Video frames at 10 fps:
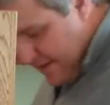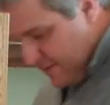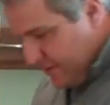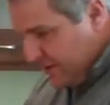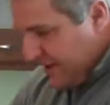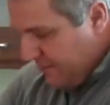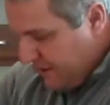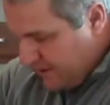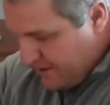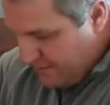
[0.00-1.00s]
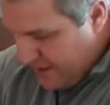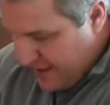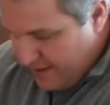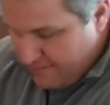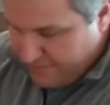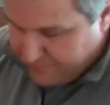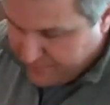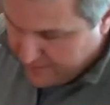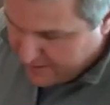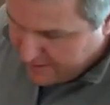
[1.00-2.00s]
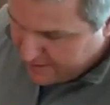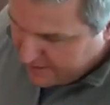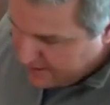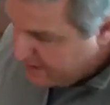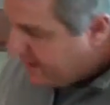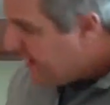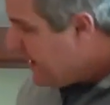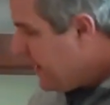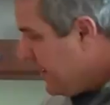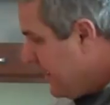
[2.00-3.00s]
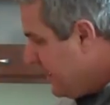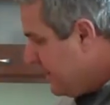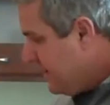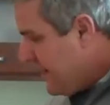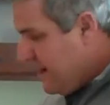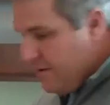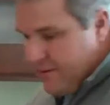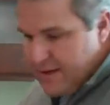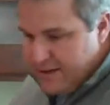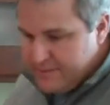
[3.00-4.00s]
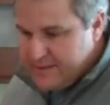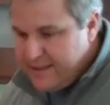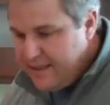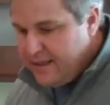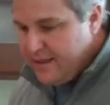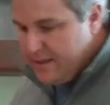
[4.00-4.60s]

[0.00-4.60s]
which they appear to be. And now comes the